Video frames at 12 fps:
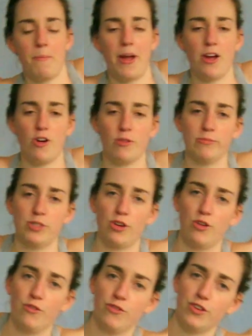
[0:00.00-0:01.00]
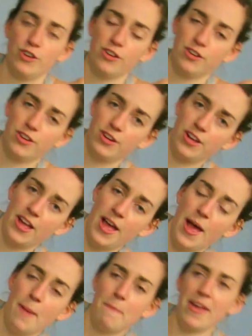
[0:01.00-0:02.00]
my arms over,
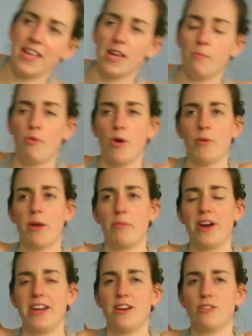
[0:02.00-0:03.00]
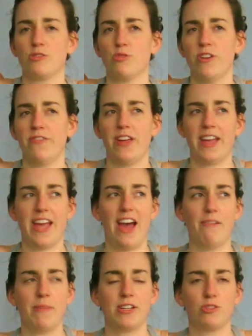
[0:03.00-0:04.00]
making a point when I'm right here to sort of like
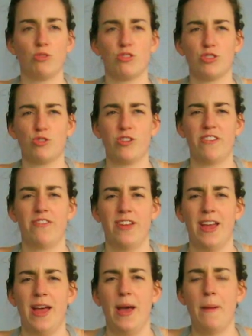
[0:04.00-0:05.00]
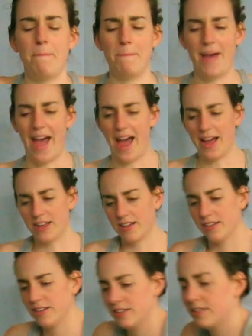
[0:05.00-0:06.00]
have my shoulders sort of back.
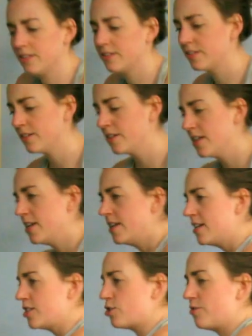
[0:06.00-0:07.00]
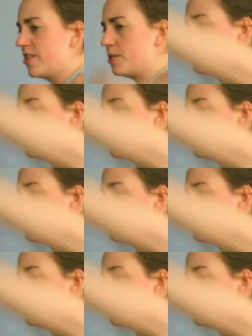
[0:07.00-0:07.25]
So in this